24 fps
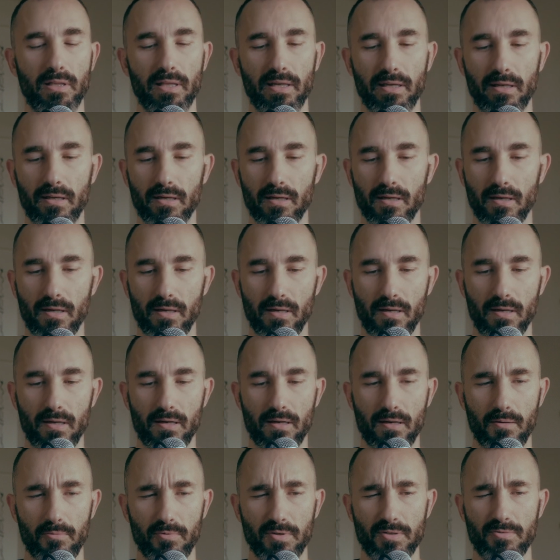Like
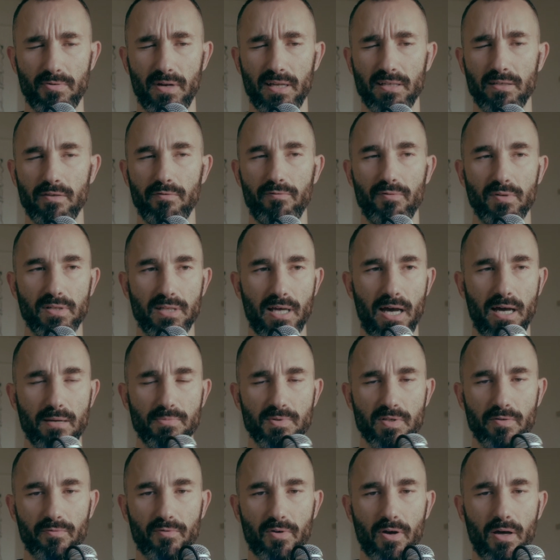we tried different
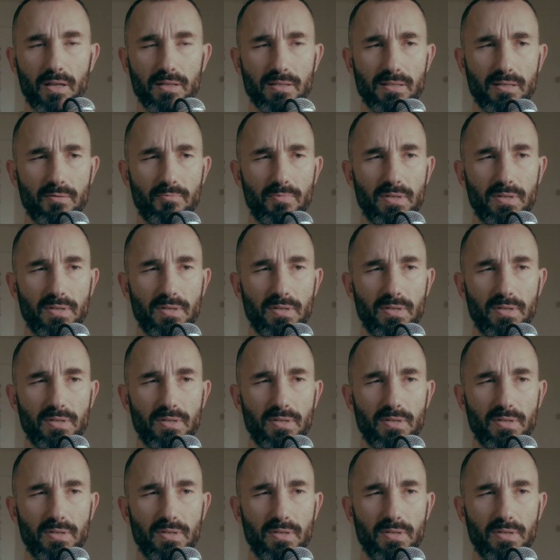types of content.